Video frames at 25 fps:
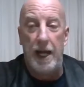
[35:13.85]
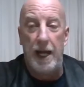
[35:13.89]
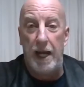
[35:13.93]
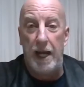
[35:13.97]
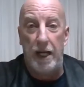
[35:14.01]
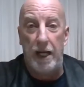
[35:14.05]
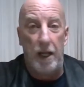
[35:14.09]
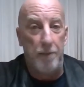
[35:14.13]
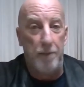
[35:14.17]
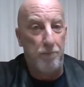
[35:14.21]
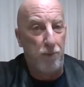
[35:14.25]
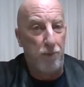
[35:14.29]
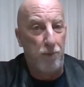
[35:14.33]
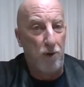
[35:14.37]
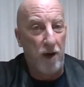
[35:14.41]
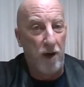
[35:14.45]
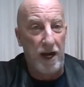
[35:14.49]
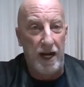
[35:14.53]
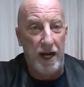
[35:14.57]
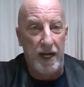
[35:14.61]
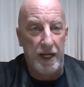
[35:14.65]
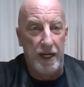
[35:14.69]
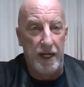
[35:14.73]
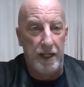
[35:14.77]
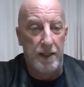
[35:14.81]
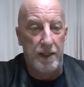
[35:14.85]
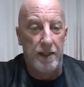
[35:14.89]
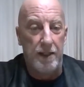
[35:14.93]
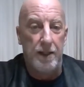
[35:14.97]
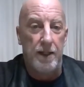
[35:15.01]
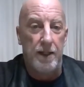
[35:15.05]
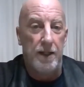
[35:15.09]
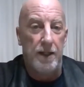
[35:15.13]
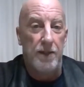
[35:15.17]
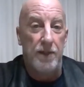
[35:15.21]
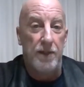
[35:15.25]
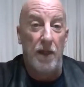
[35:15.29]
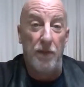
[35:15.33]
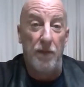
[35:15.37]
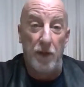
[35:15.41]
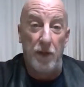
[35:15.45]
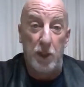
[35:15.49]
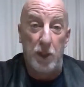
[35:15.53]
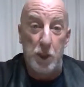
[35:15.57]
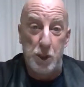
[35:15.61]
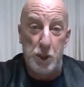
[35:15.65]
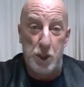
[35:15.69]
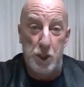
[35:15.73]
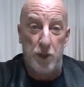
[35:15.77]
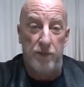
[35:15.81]
and I'm praying that the
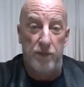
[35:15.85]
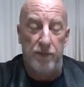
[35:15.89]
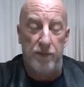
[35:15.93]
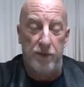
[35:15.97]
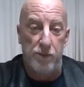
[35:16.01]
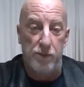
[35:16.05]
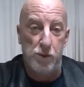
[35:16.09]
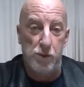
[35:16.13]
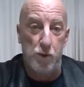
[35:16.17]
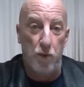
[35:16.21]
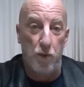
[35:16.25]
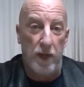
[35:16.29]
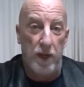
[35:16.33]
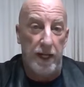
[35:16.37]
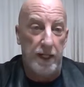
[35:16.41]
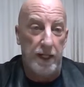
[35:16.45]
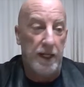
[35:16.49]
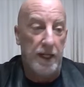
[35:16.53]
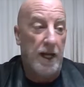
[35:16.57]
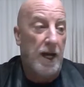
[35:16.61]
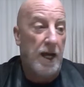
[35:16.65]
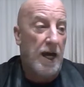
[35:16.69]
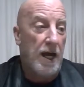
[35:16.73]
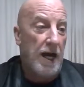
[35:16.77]
conservatives win.